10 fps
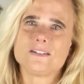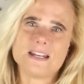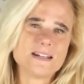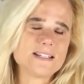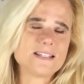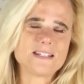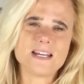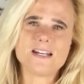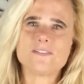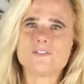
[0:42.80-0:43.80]
in a
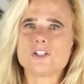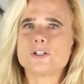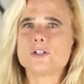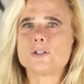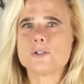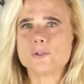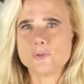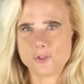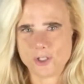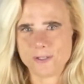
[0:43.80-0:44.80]
state of
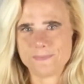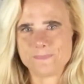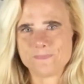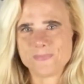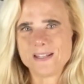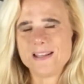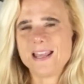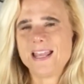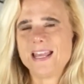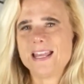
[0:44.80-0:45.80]
delusion,
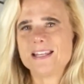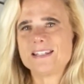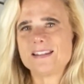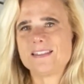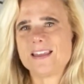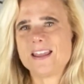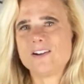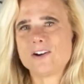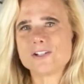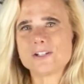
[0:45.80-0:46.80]
and they
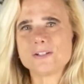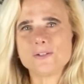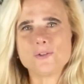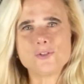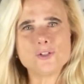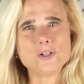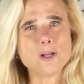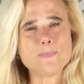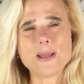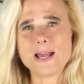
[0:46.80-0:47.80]
are delusional
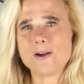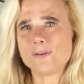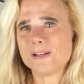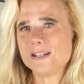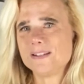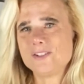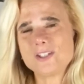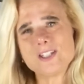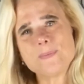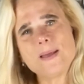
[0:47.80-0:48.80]
about
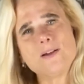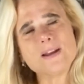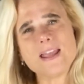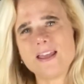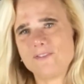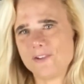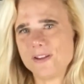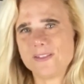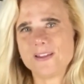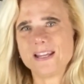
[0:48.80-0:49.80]
just about
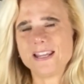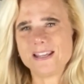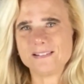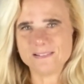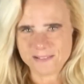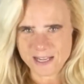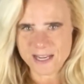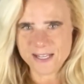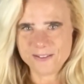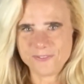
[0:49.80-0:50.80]
everything in
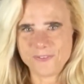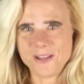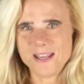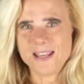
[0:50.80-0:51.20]
life.